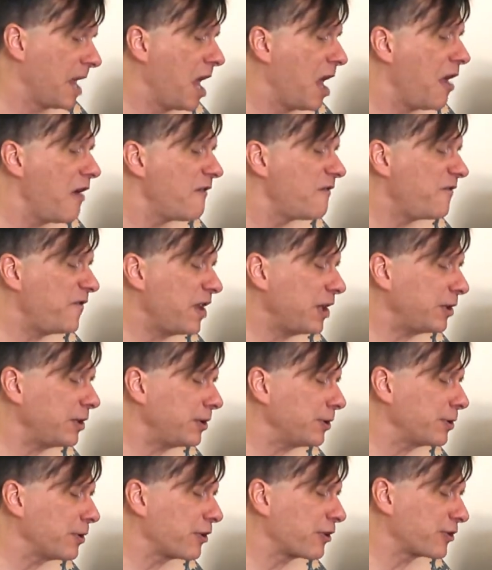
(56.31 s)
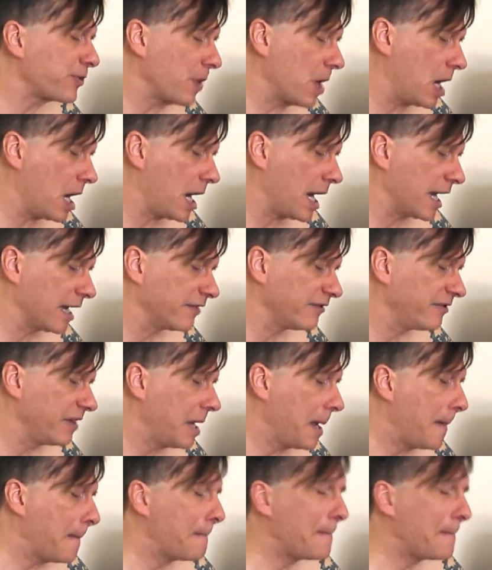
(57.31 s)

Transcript: Failure to thrive